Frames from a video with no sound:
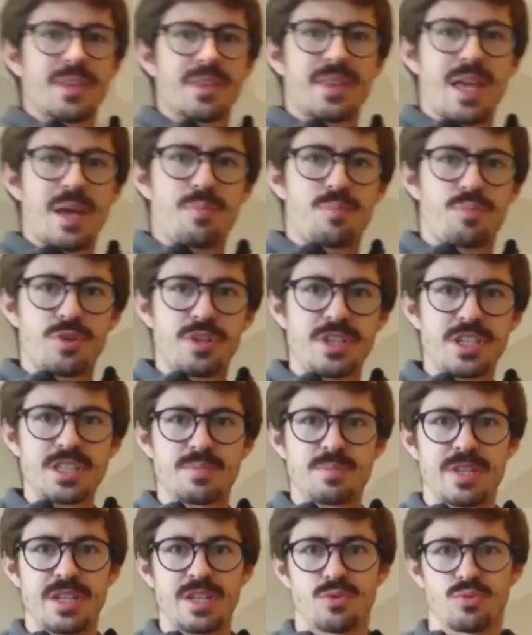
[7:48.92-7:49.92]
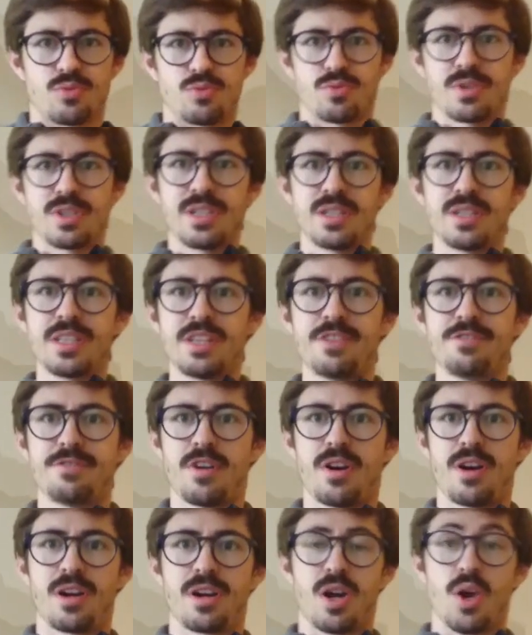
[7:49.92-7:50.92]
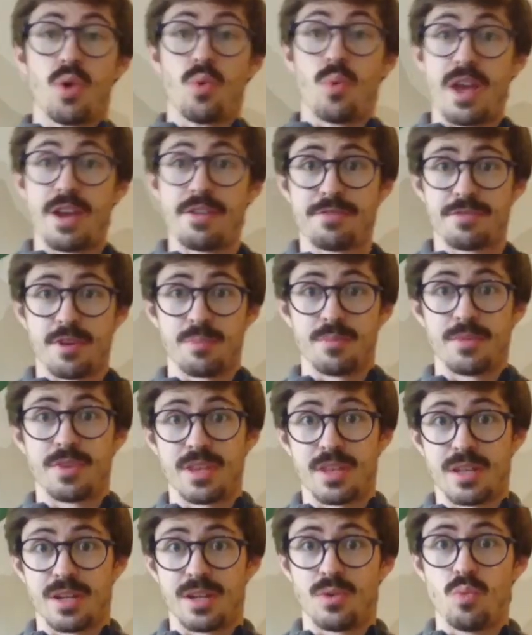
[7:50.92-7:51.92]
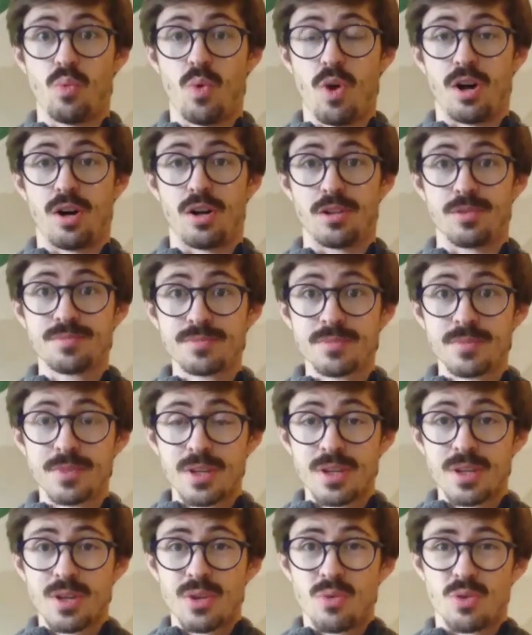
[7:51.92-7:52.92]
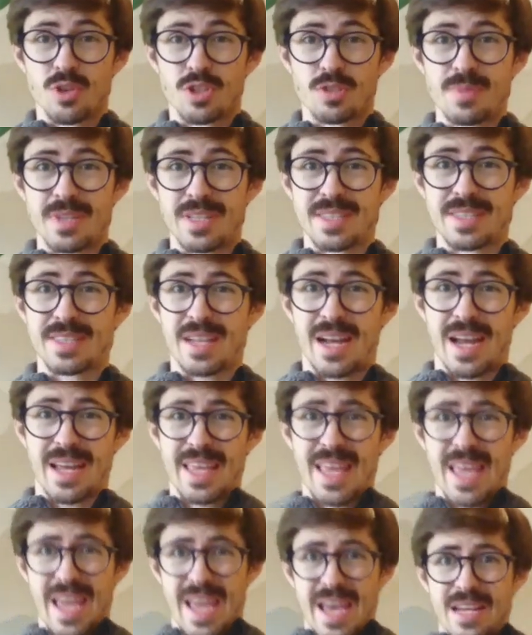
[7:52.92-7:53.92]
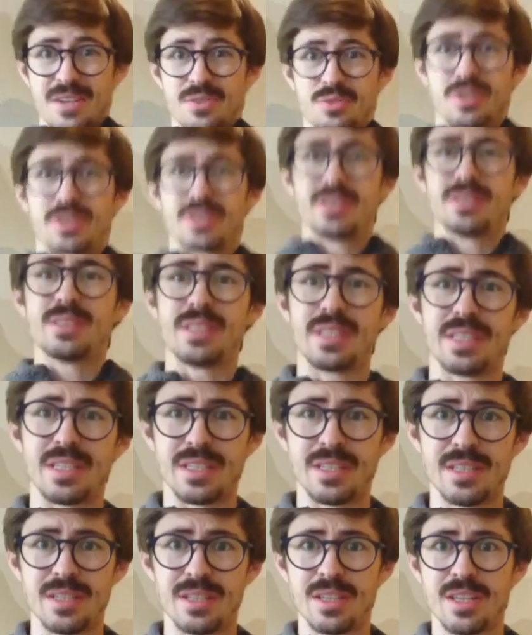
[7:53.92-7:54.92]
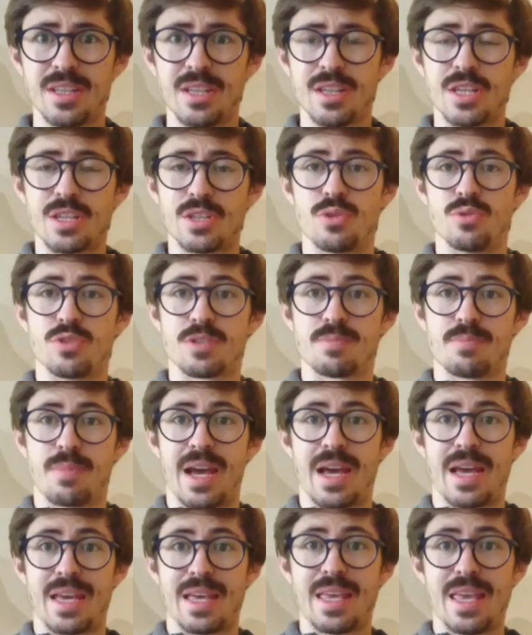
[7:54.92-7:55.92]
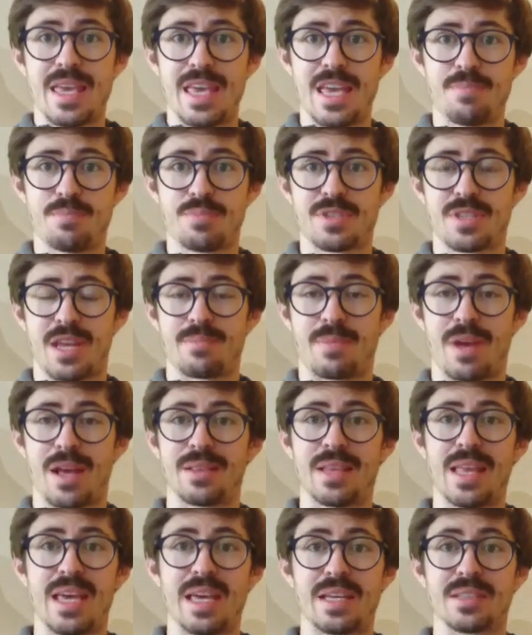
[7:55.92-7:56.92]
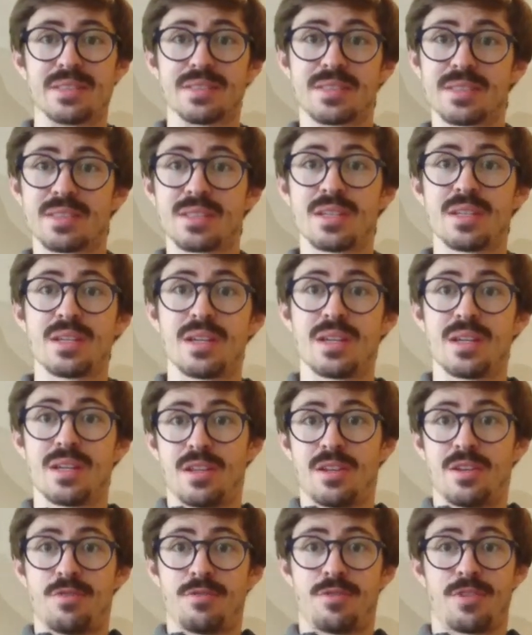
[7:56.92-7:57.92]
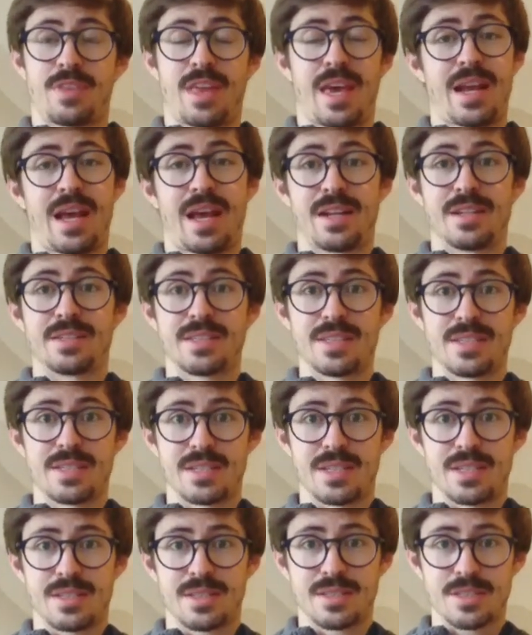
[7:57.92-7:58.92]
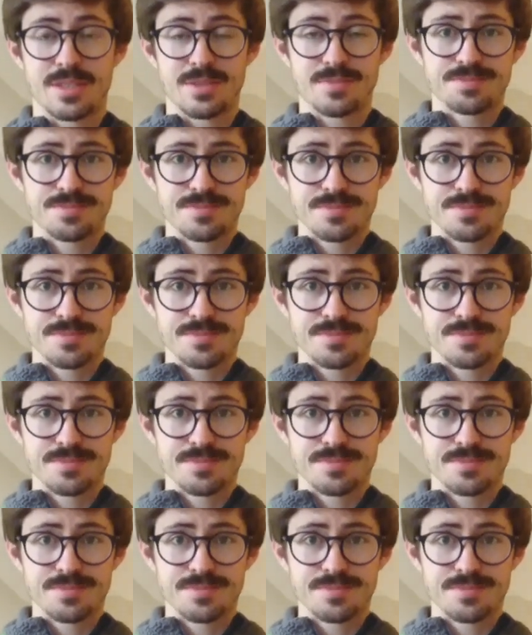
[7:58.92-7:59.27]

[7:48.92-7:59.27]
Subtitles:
that brings me really far away from the wall, which means that I can't really use my hips and my legs for that added distance.